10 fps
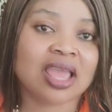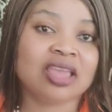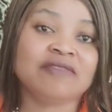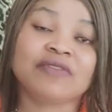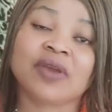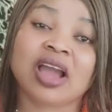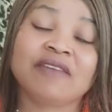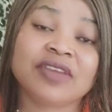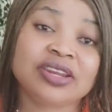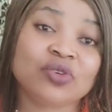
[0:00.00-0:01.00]
If you
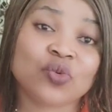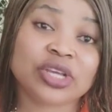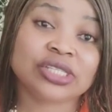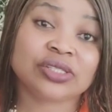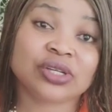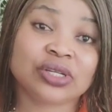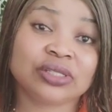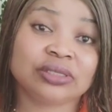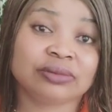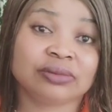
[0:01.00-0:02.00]
have any
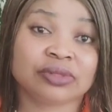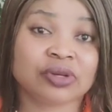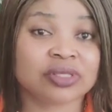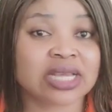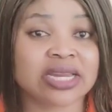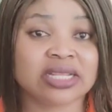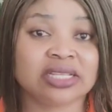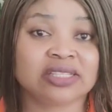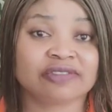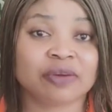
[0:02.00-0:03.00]
question concerning
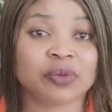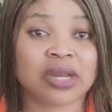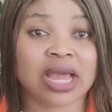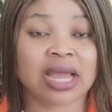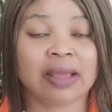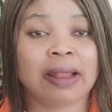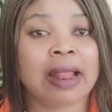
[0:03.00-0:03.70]
this formula,